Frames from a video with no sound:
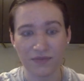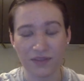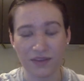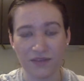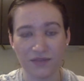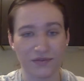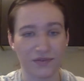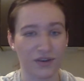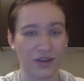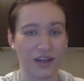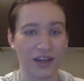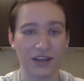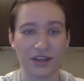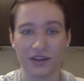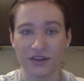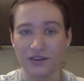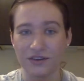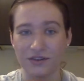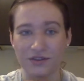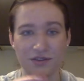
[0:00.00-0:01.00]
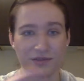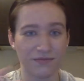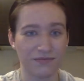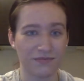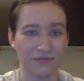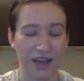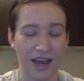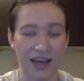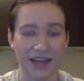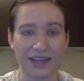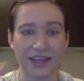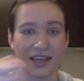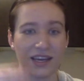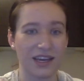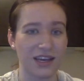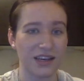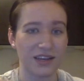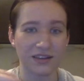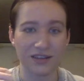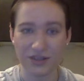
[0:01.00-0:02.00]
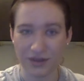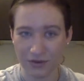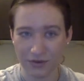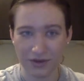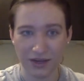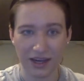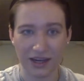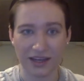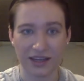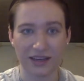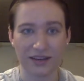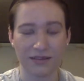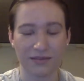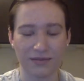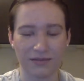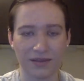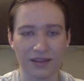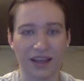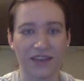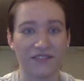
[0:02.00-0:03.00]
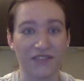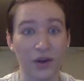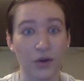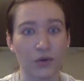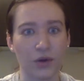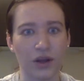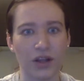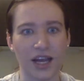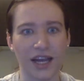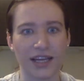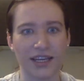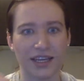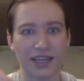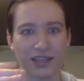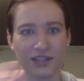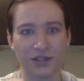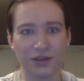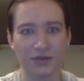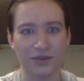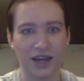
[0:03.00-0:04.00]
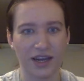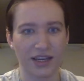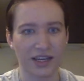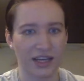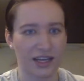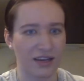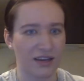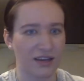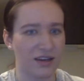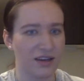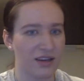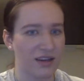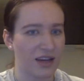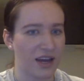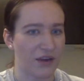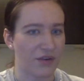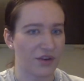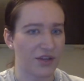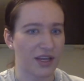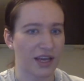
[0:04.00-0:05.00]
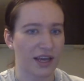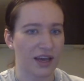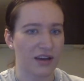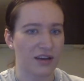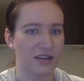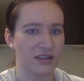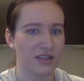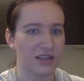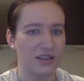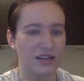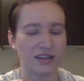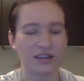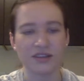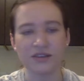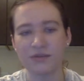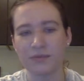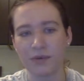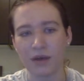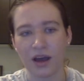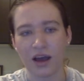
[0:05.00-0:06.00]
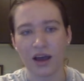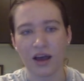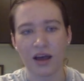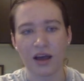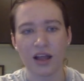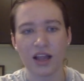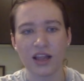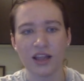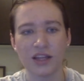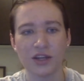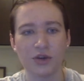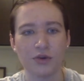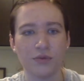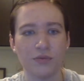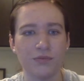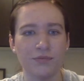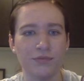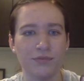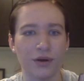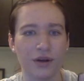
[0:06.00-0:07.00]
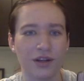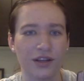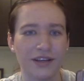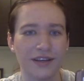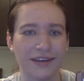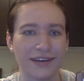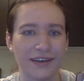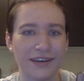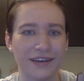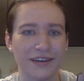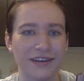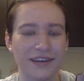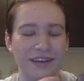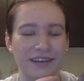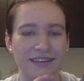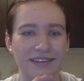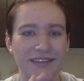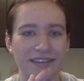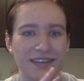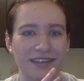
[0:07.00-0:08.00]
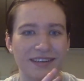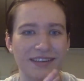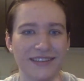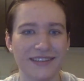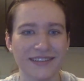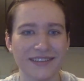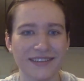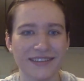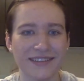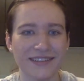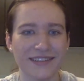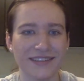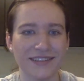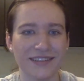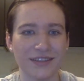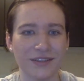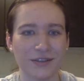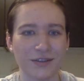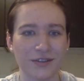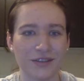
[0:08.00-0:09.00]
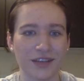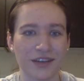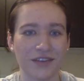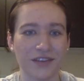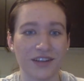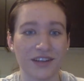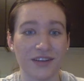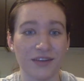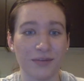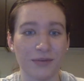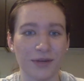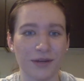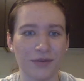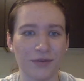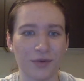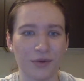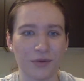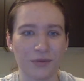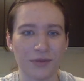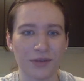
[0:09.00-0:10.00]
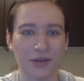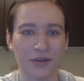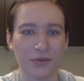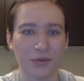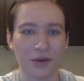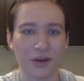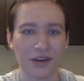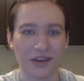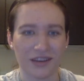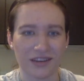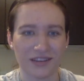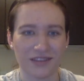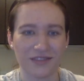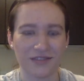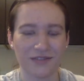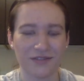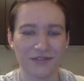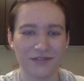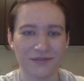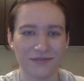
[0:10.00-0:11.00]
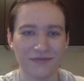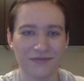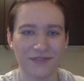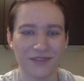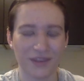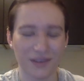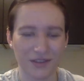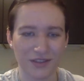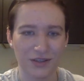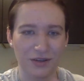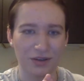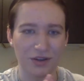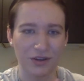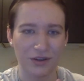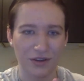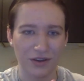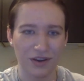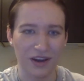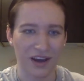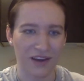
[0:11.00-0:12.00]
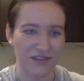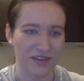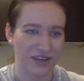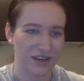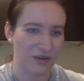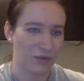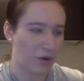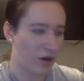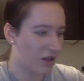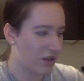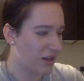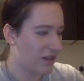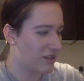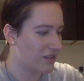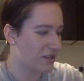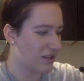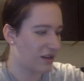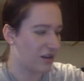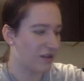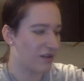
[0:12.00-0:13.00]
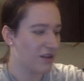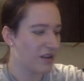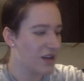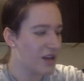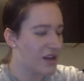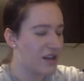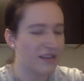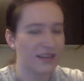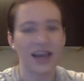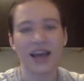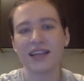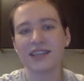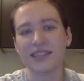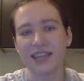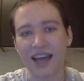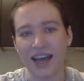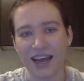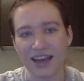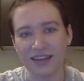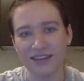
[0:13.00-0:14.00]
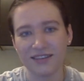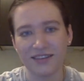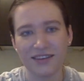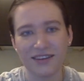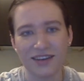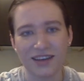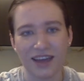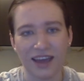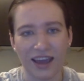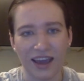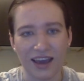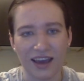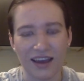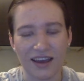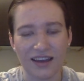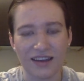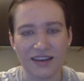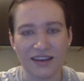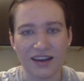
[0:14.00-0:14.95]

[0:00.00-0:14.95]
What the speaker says: for like your ID, student ID, like federal ID, student ID, everything else in this little booklet here, and you'll save a little bit of room in your pockets so you don't have a wallet. So that's that, and